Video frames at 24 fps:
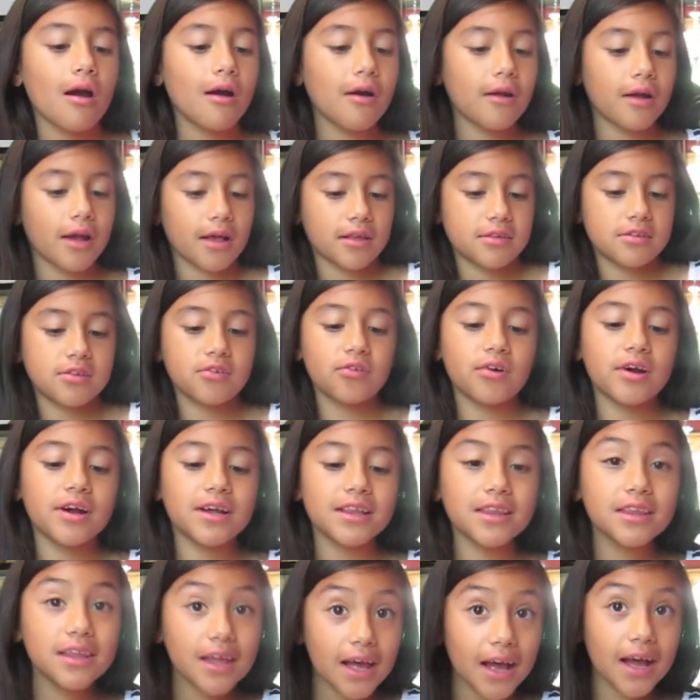Okay, so
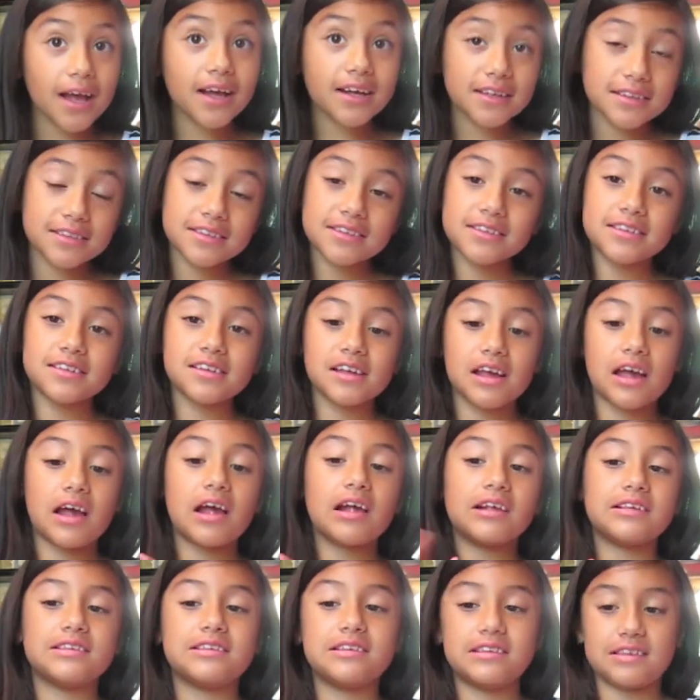our last
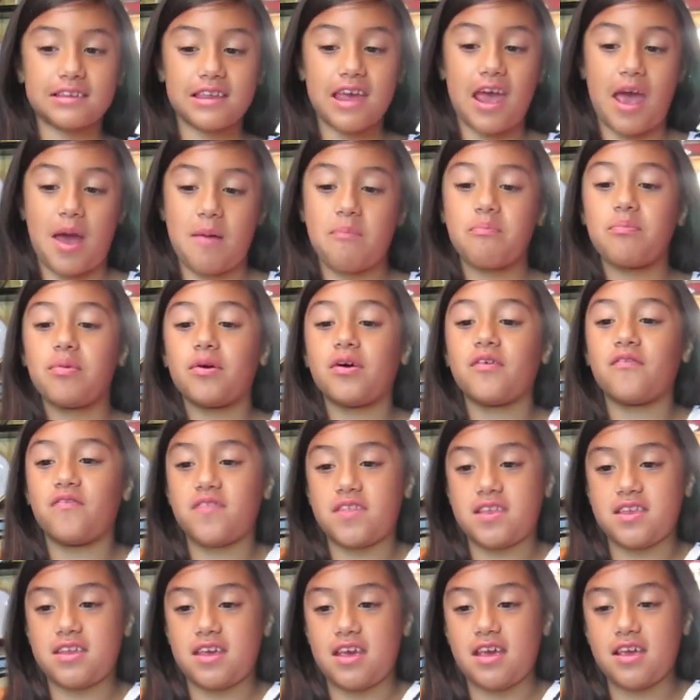step of
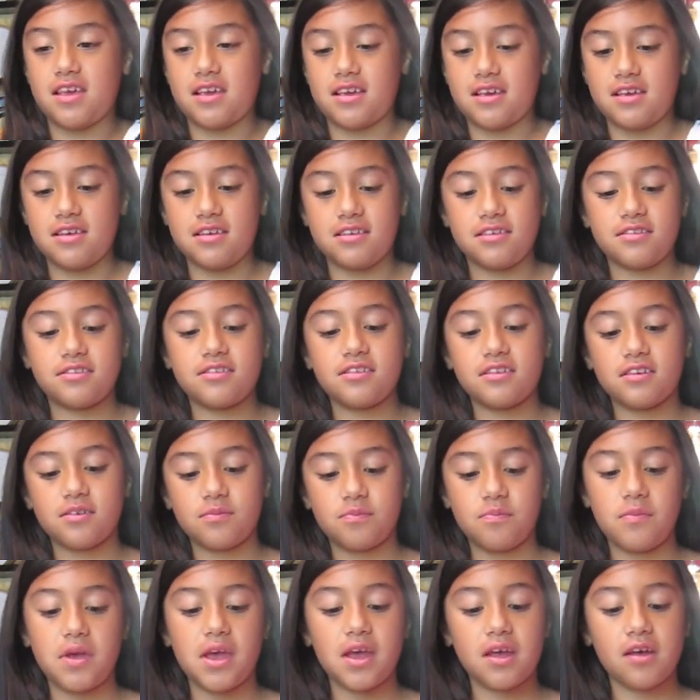the day is to
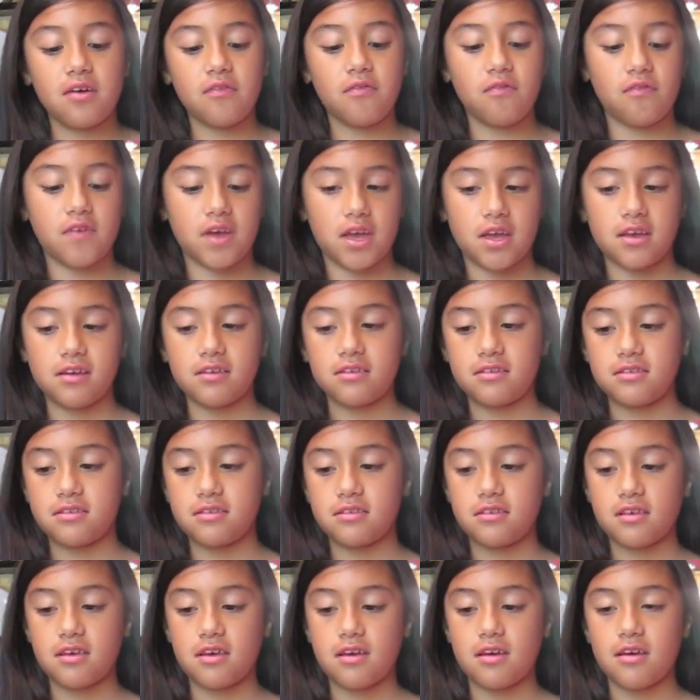make a
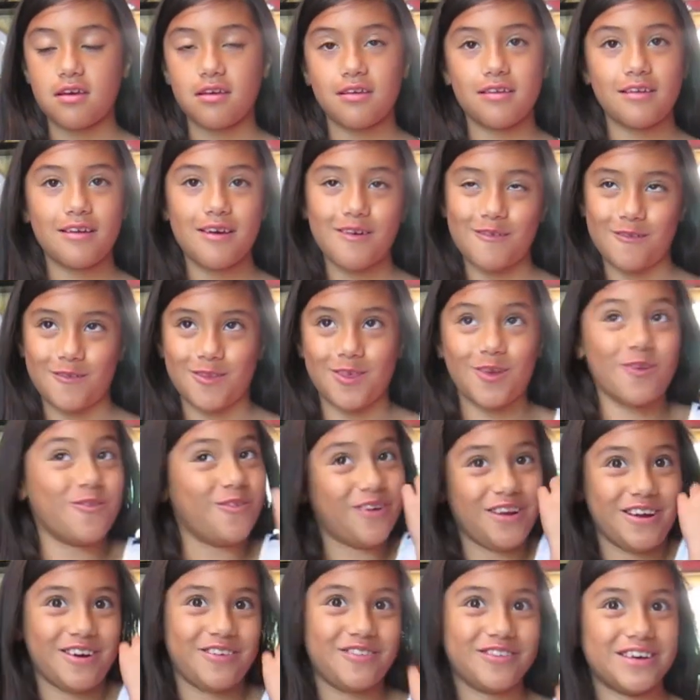face, not with your
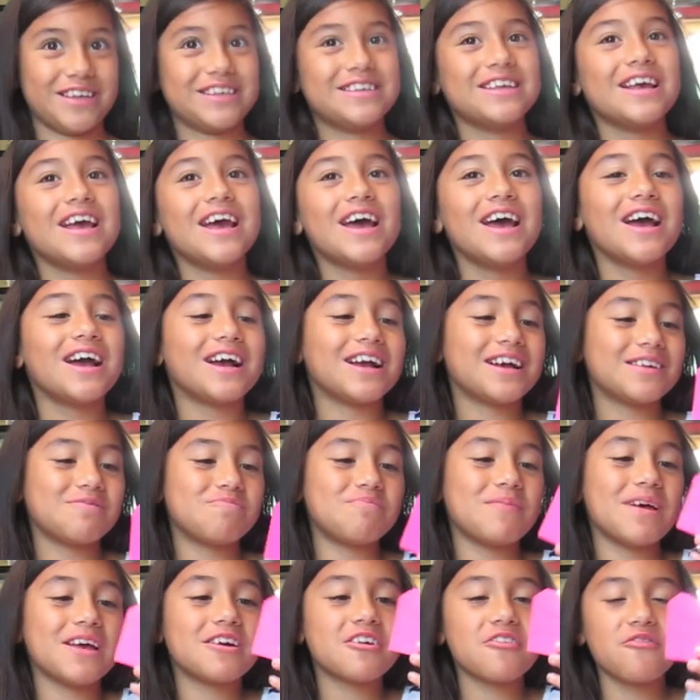real face.
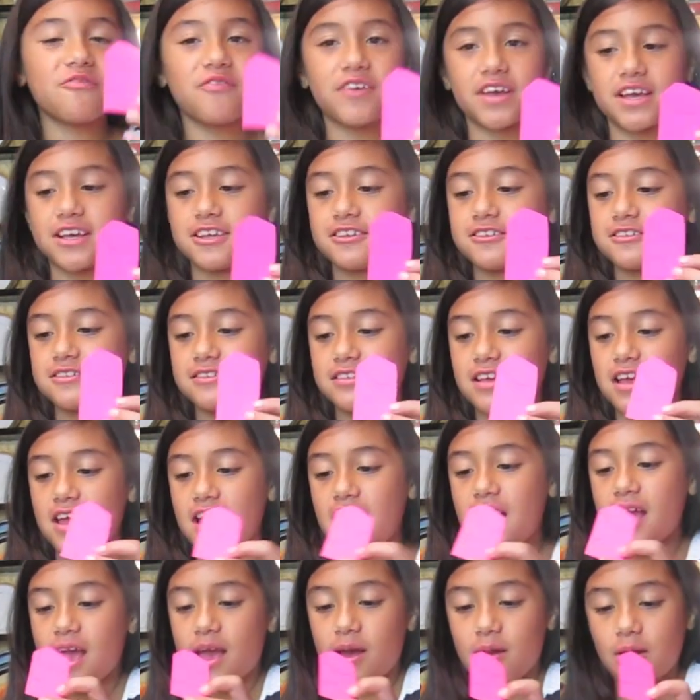Make a face
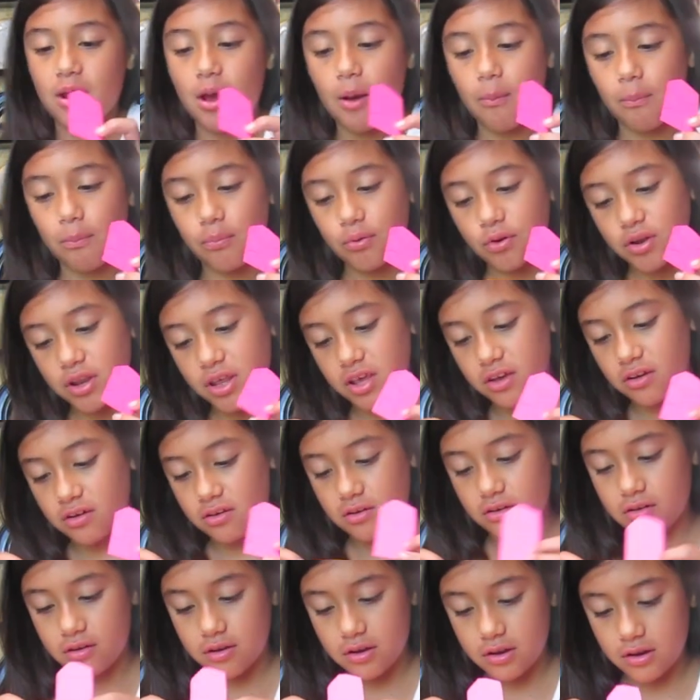and put it
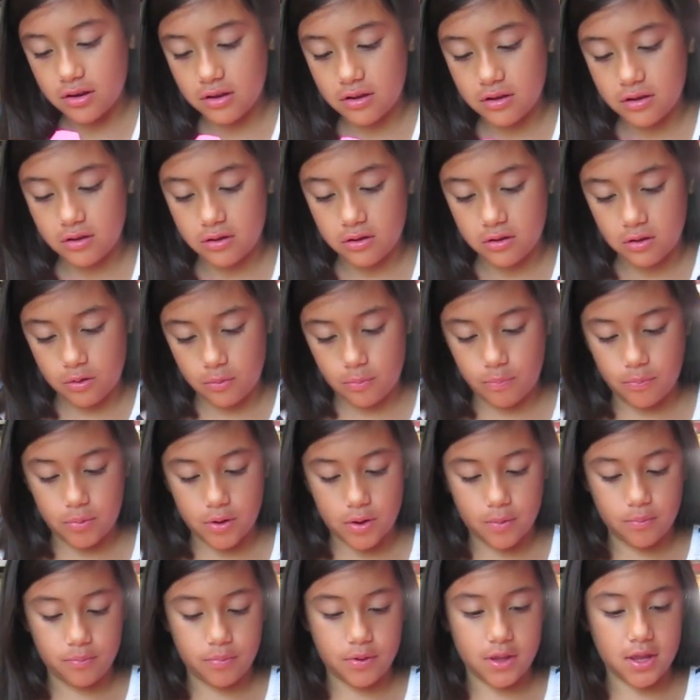on your
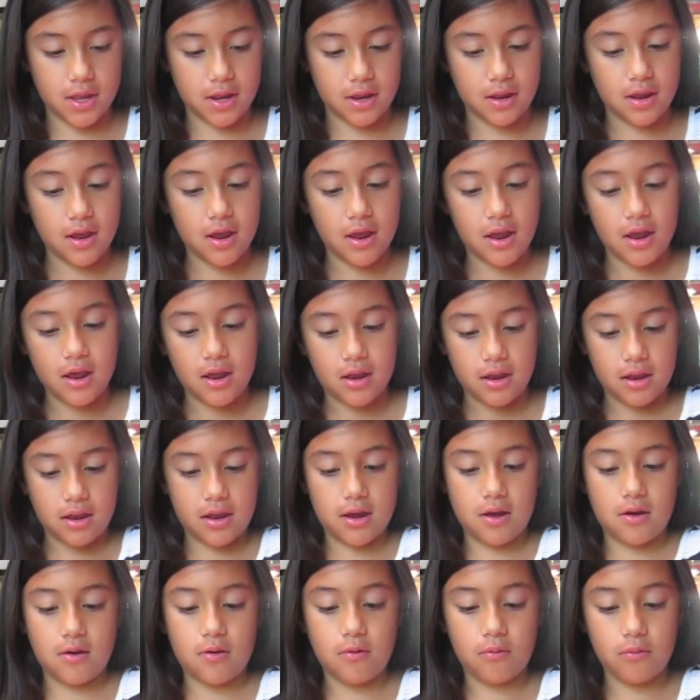pumpkin.
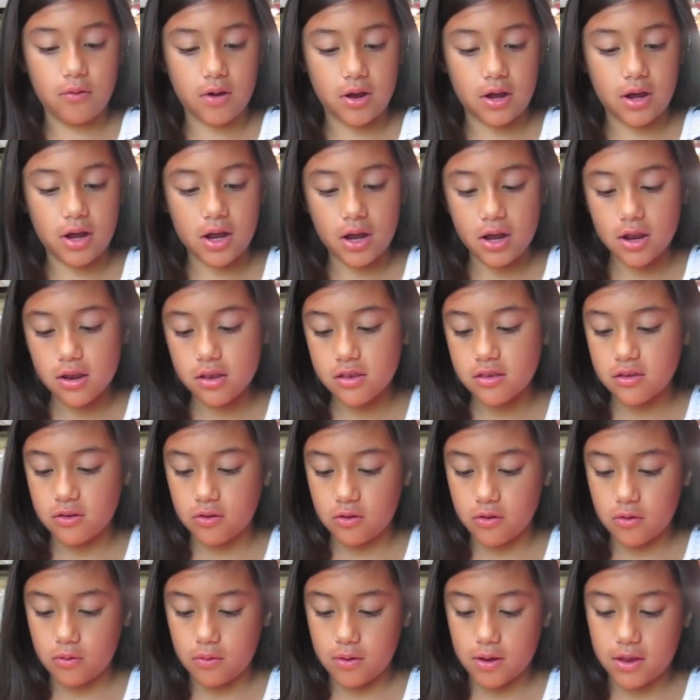Now, what I
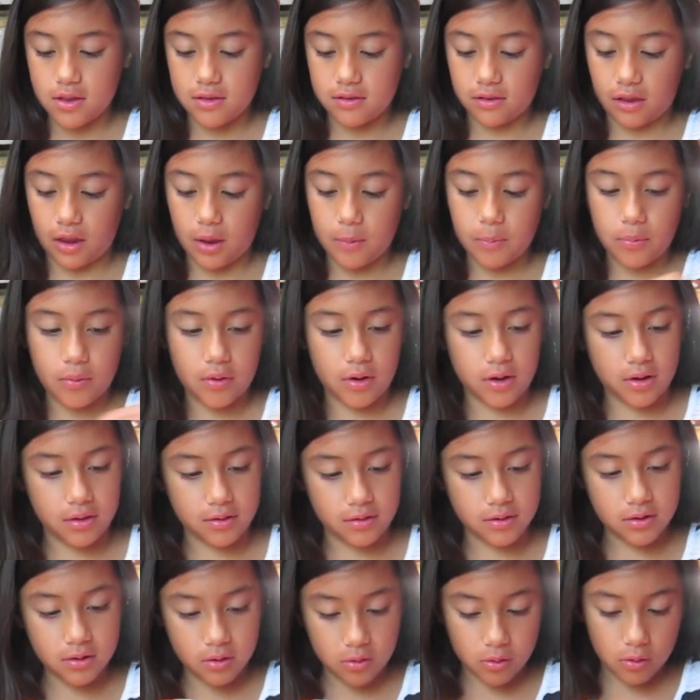do is I put
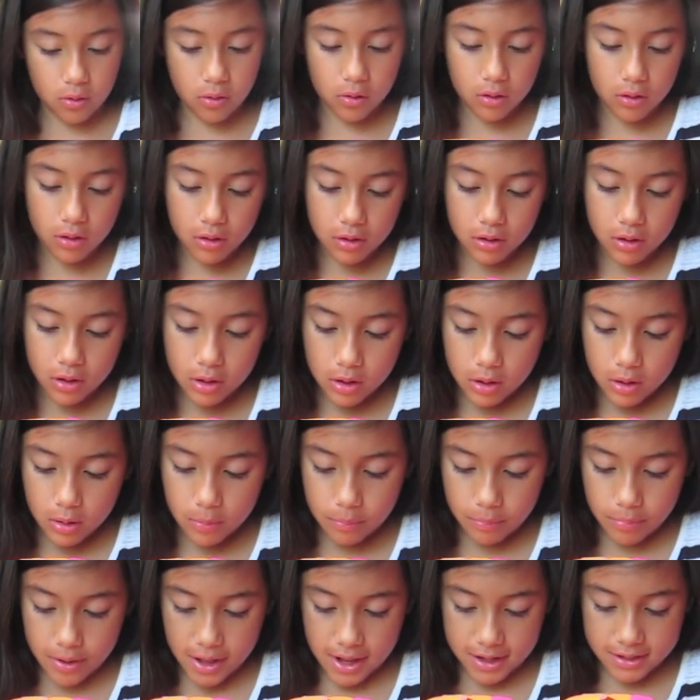little
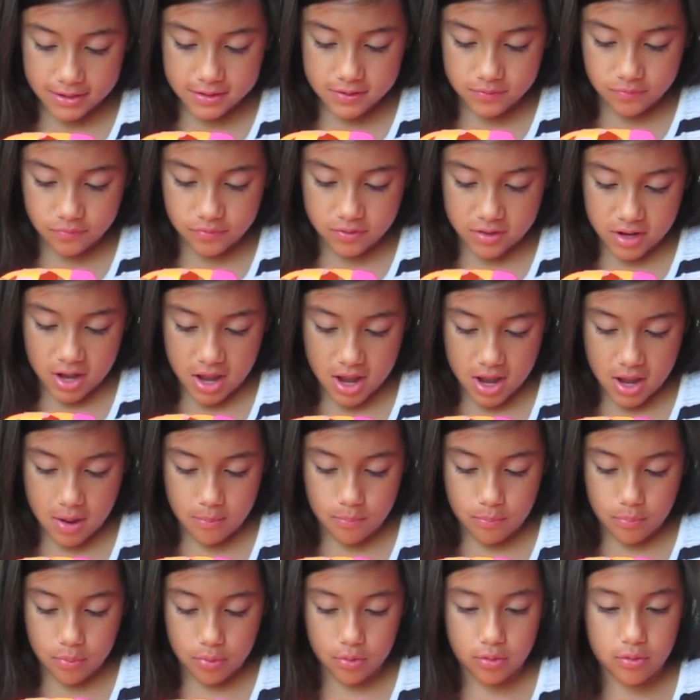backs of
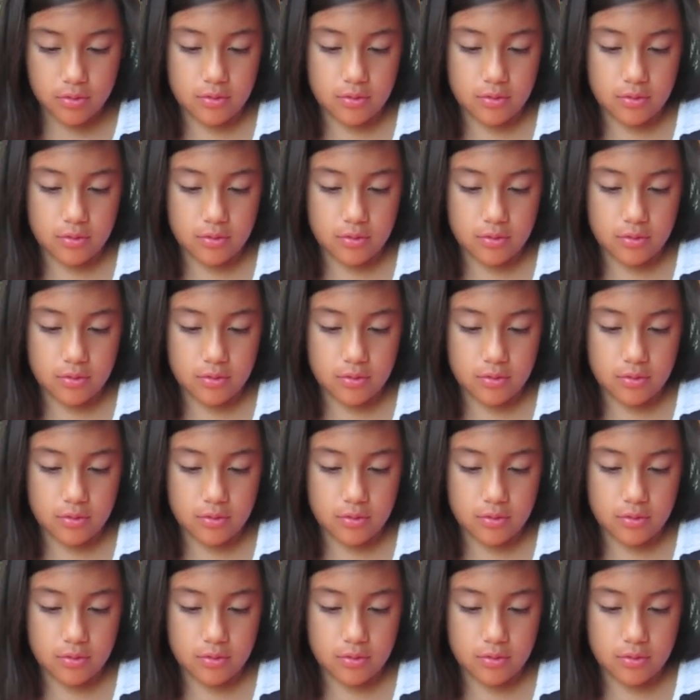tape